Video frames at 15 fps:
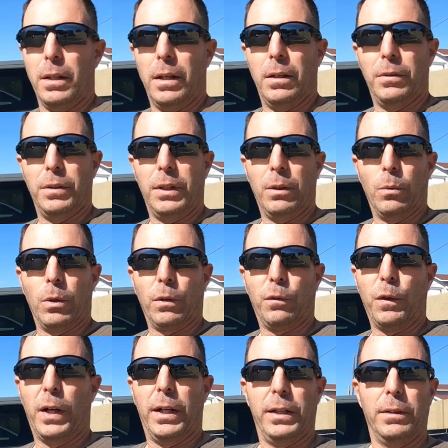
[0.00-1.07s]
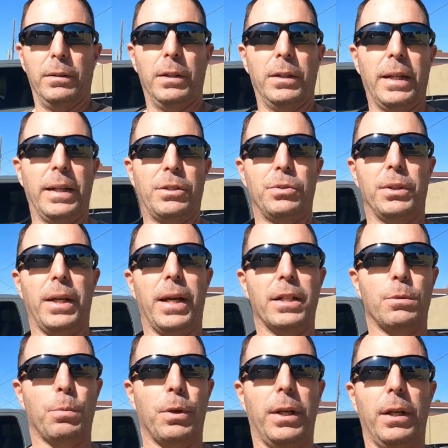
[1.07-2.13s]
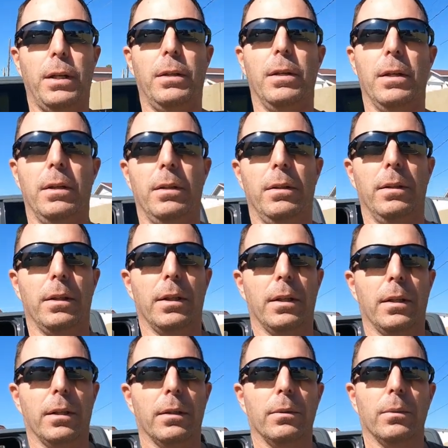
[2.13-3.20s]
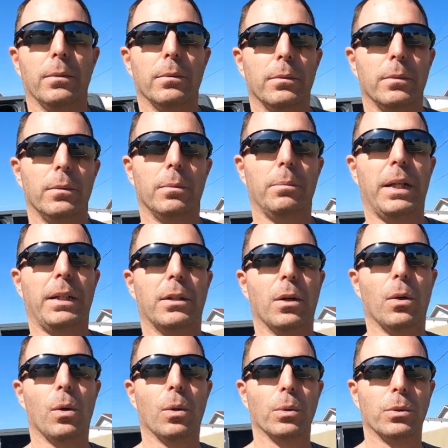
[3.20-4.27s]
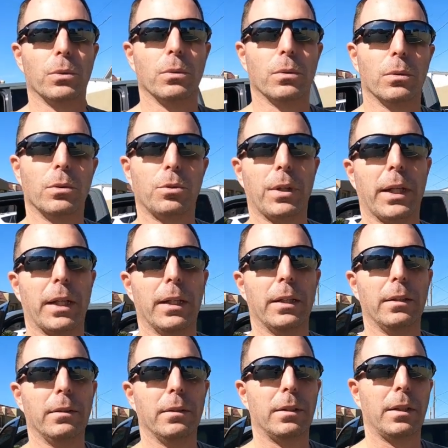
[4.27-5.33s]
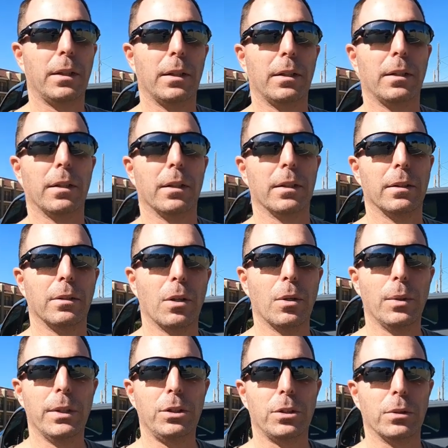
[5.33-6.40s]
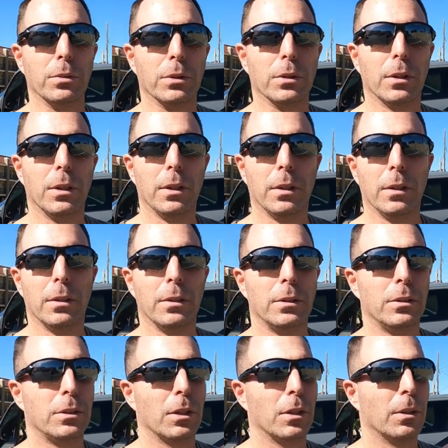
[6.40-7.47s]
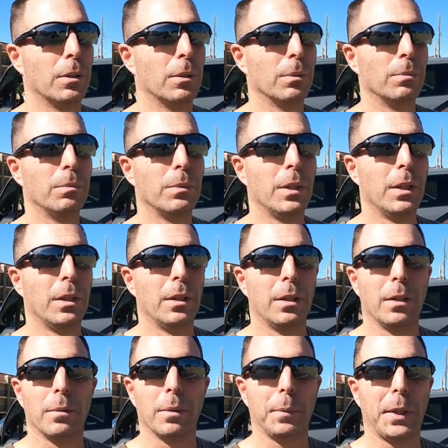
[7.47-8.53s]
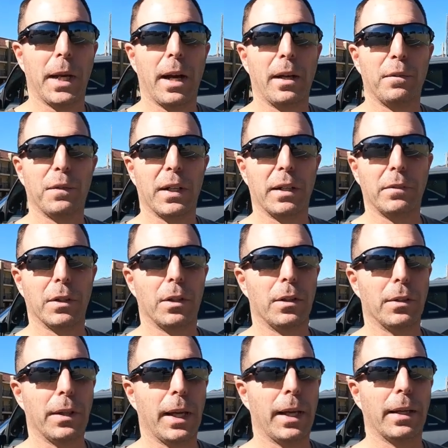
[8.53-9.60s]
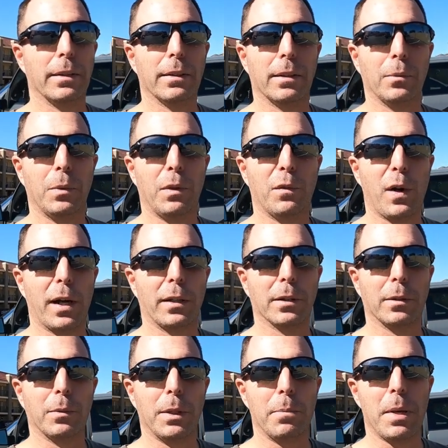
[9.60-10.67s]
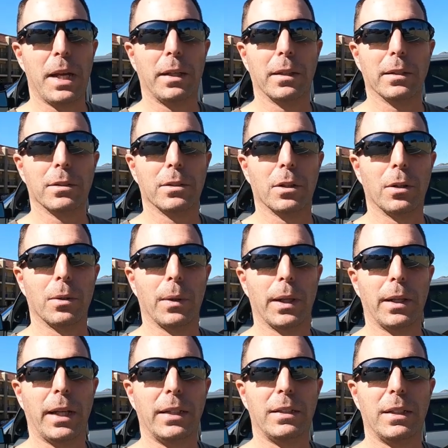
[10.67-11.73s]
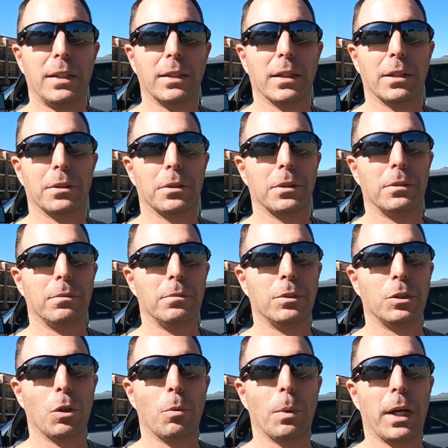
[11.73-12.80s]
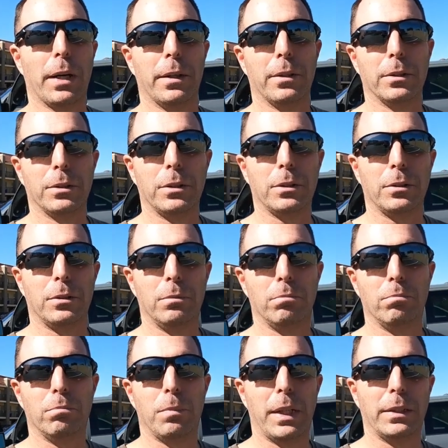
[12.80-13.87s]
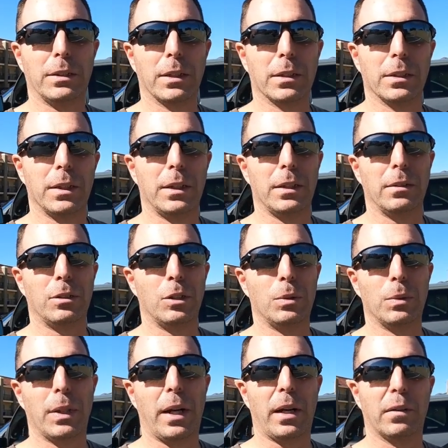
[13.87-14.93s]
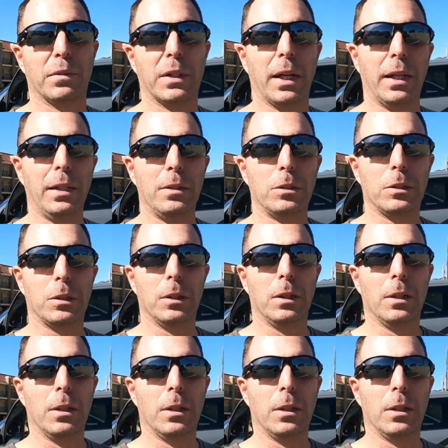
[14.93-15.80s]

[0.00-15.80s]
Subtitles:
Everything worked fine, naturally aspirated. Made the whole trek in, and no issues. So, I mean, high five to all of that, and we made it. So 1,800 so miles, basically 2.5 days,